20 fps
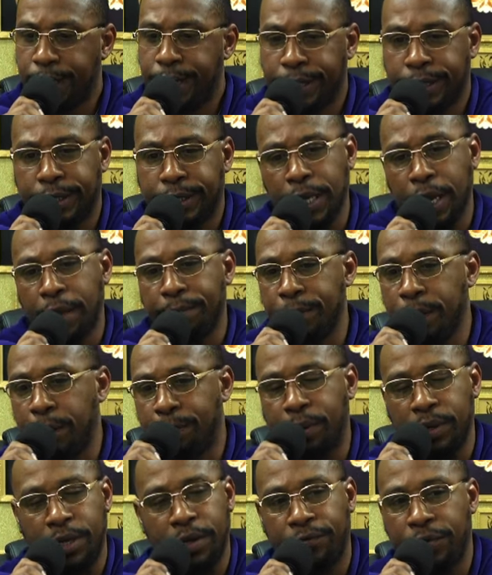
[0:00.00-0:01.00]
It's time for me to
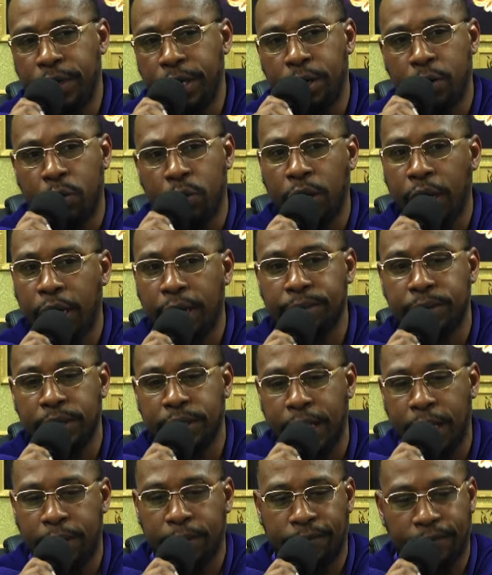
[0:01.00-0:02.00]
put the video games
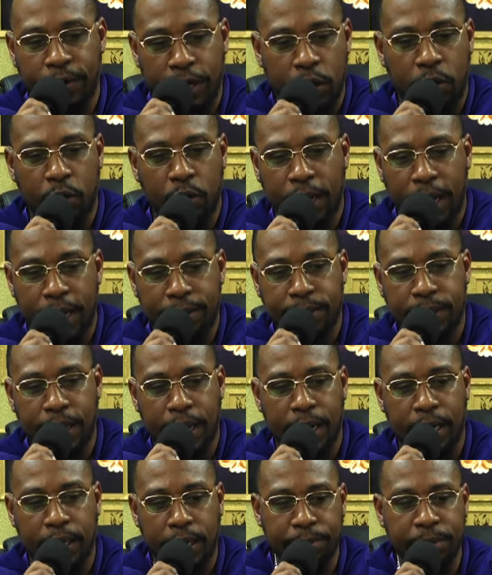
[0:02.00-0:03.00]
down. The video games
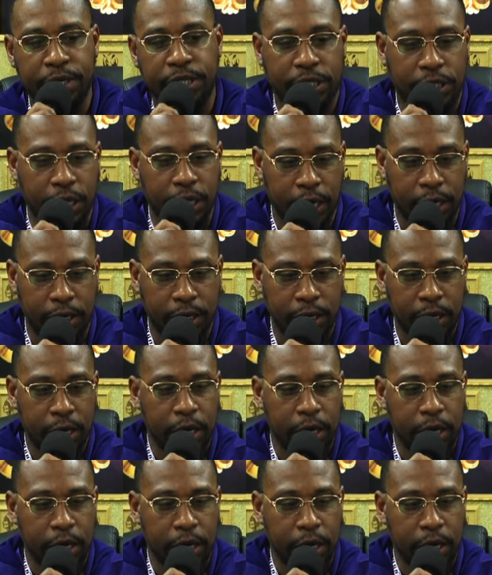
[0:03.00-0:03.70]
down. Let me study.